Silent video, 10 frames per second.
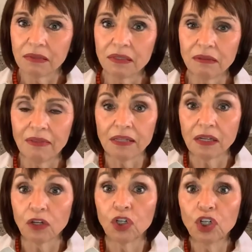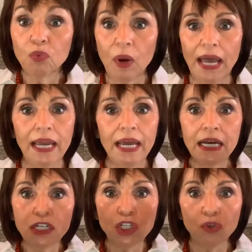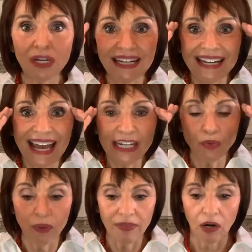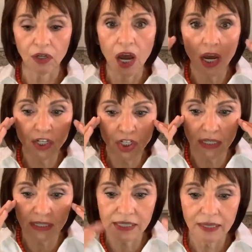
That's a good way to connect with our conscience.